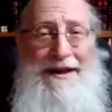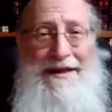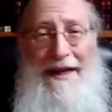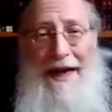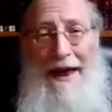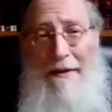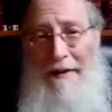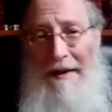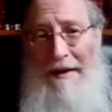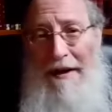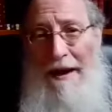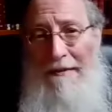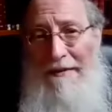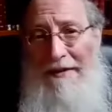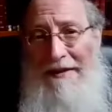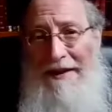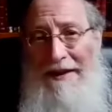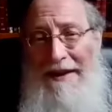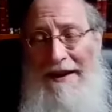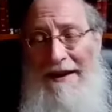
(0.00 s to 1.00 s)
Then when it
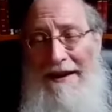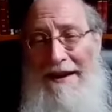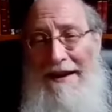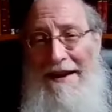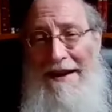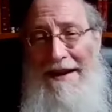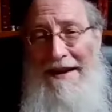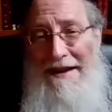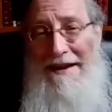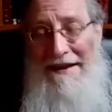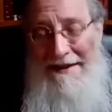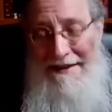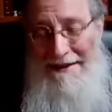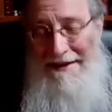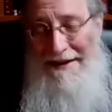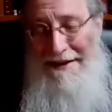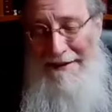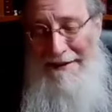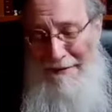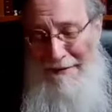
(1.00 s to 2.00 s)
comes to
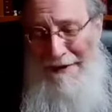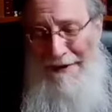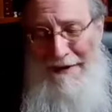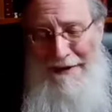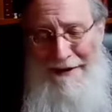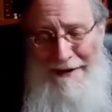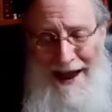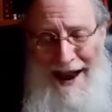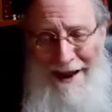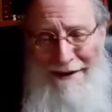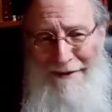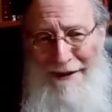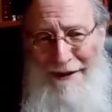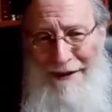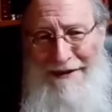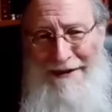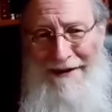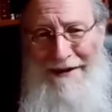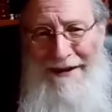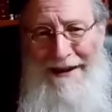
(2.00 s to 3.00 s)
to doing your
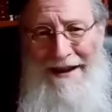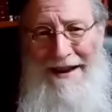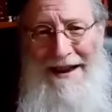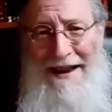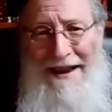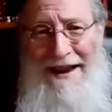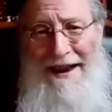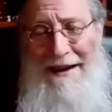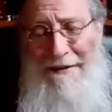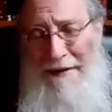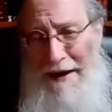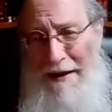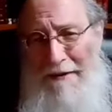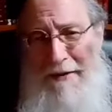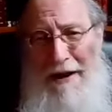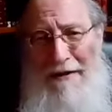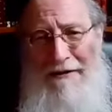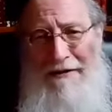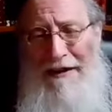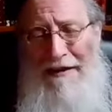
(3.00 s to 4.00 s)
tavis, even a
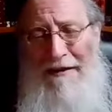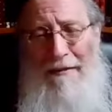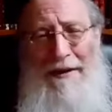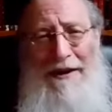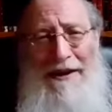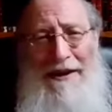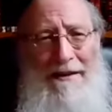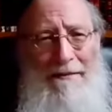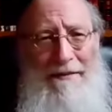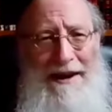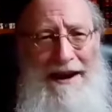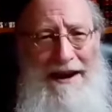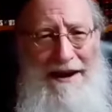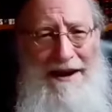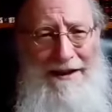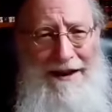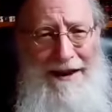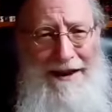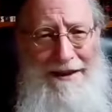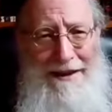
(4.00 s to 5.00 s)
Russia is willing to be a
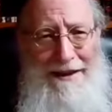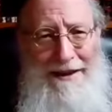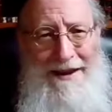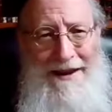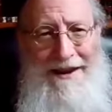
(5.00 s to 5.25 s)
hillel.